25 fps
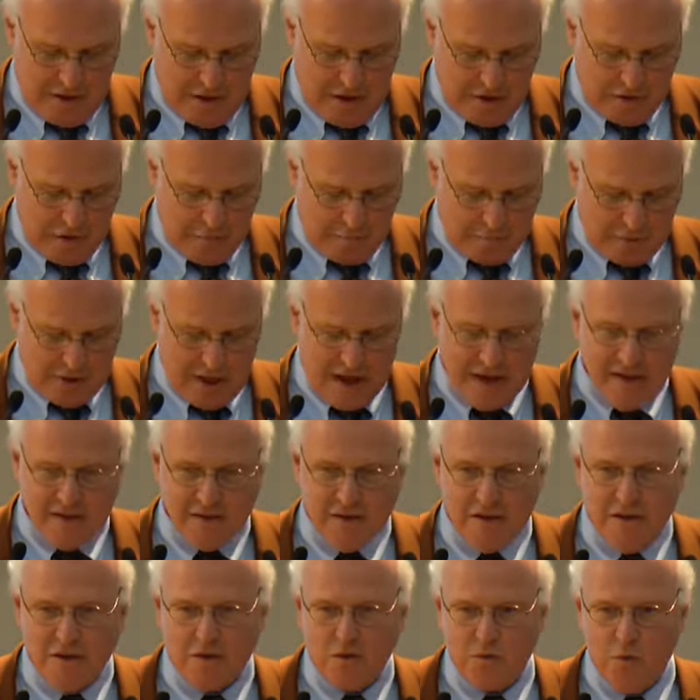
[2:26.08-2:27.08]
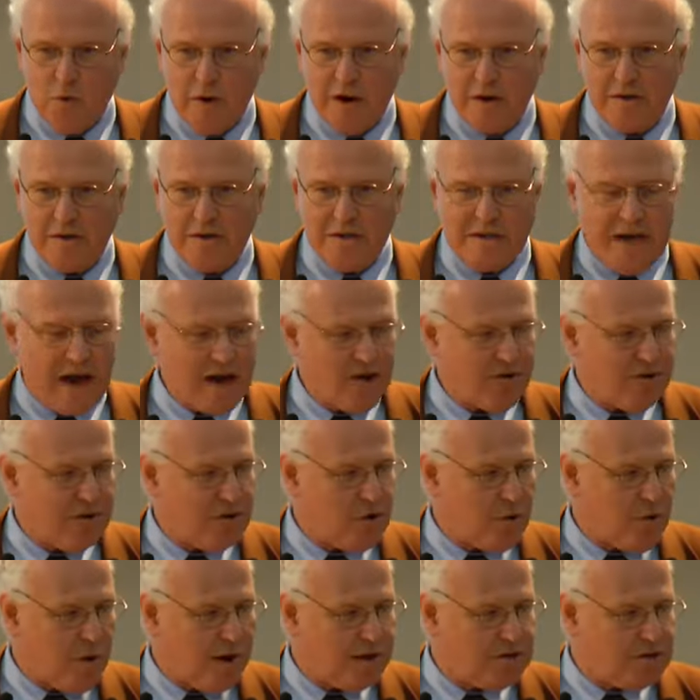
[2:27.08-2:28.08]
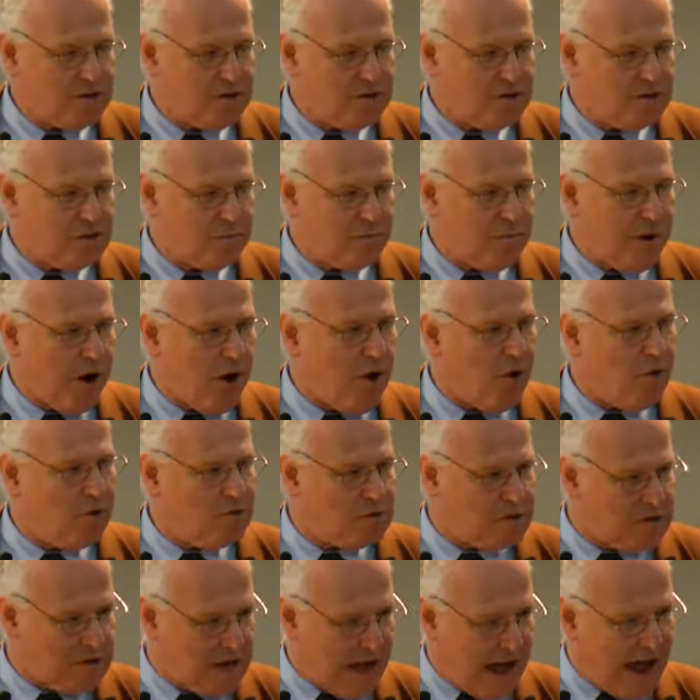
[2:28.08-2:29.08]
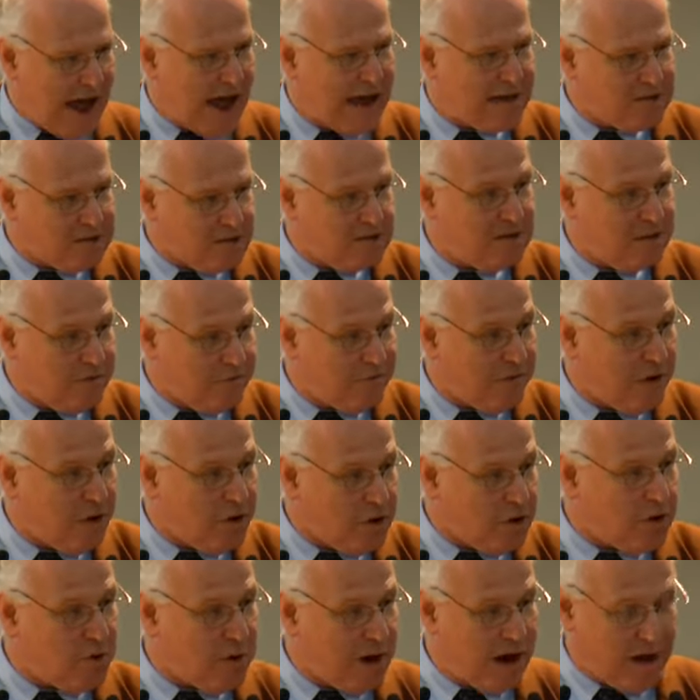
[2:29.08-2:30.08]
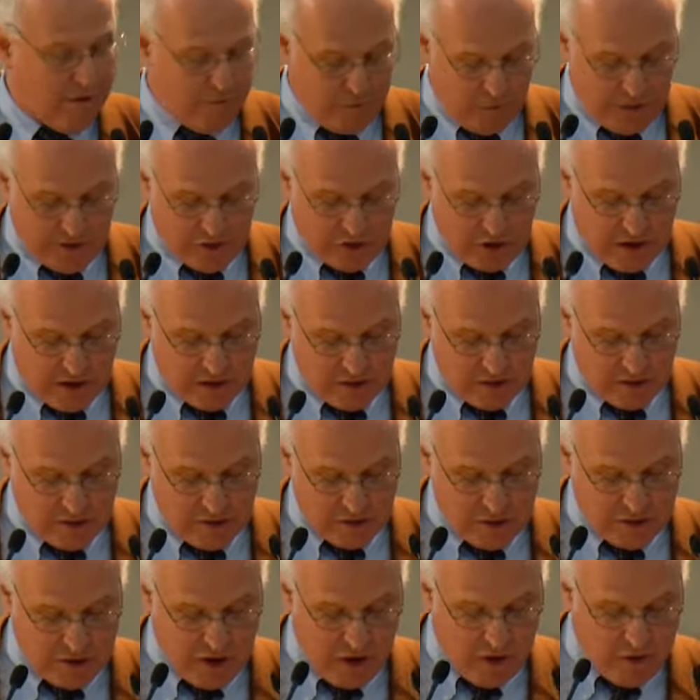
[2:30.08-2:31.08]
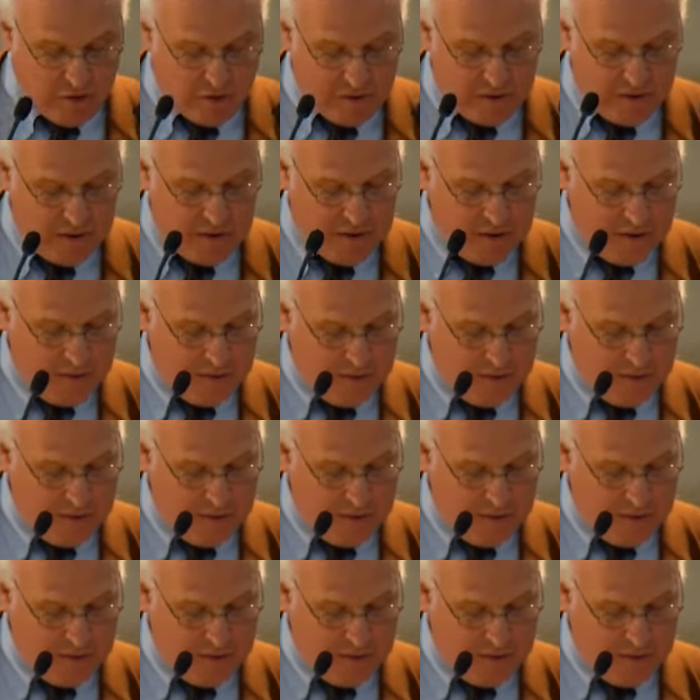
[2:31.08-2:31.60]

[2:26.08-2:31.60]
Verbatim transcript: They are the places where sacred questions are posed, as in the photograph we just showed.